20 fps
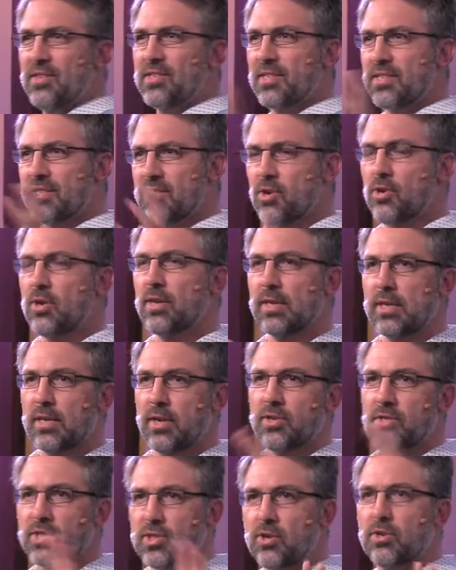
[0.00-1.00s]
There's a certain
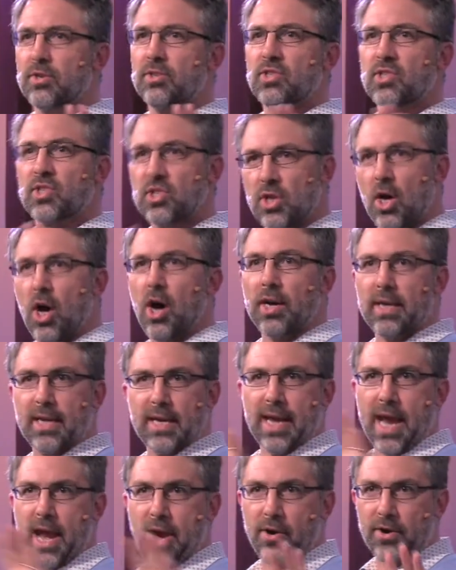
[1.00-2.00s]
there's certain
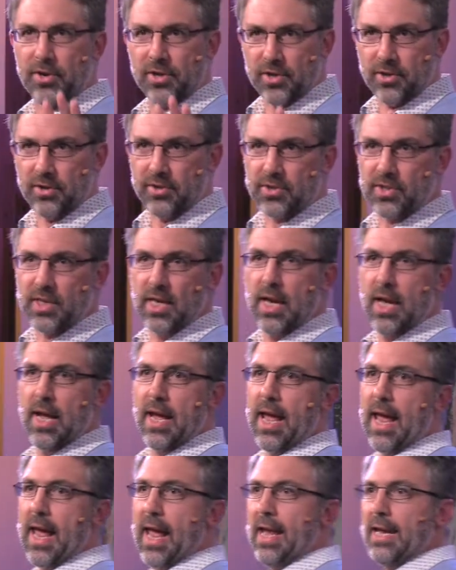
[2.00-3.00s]
stock characters,
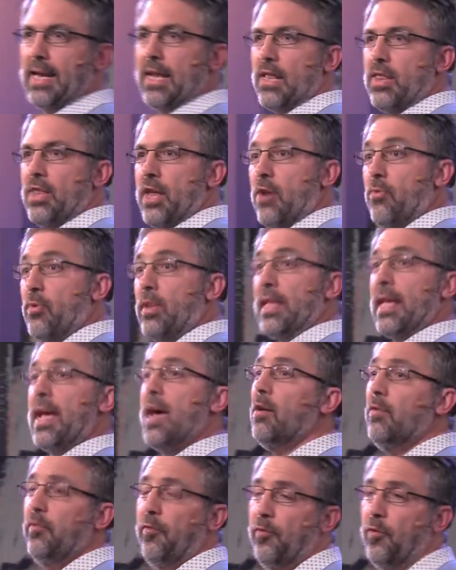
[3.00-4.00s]
and they're really
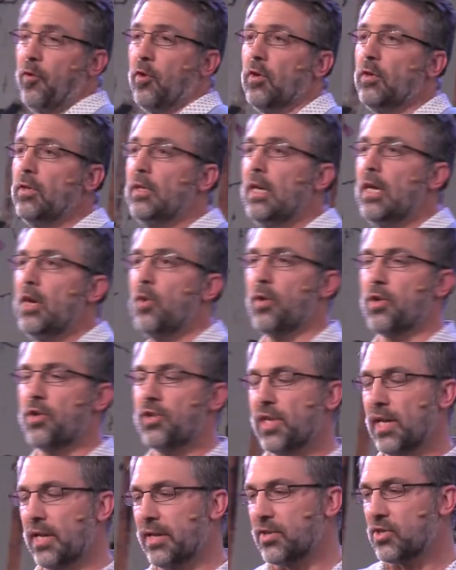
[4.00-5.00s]
helpful when
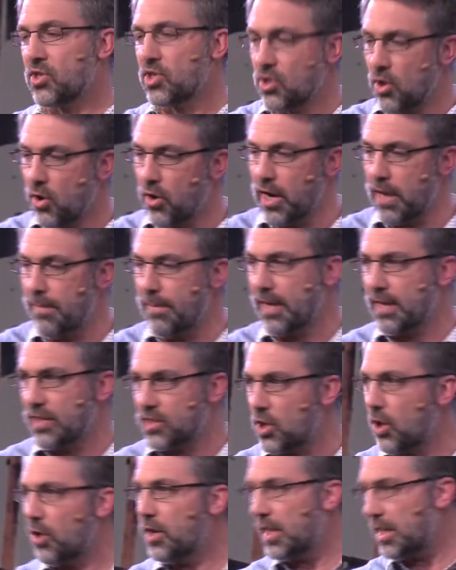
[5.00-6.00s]
you're telling a story
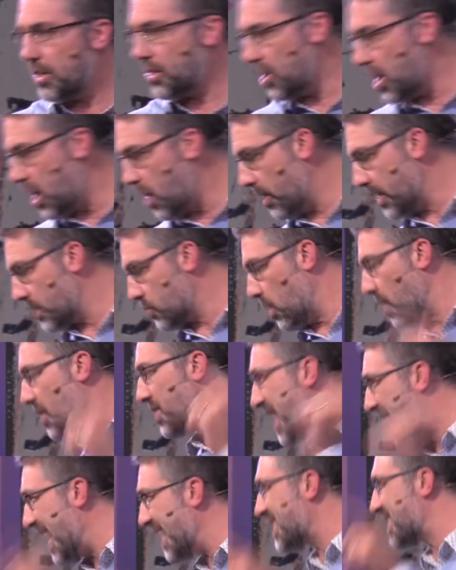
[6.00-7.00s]
because all you need to know is well,
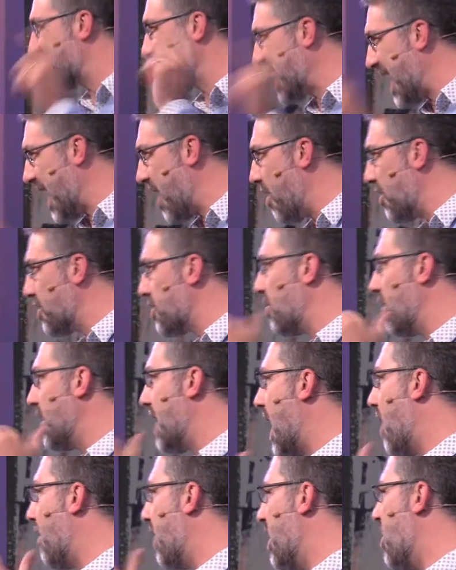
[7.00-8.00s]
that's the character, and
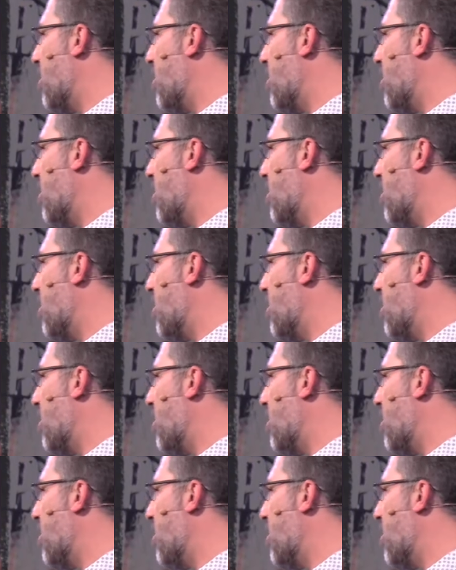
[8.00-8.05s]
now I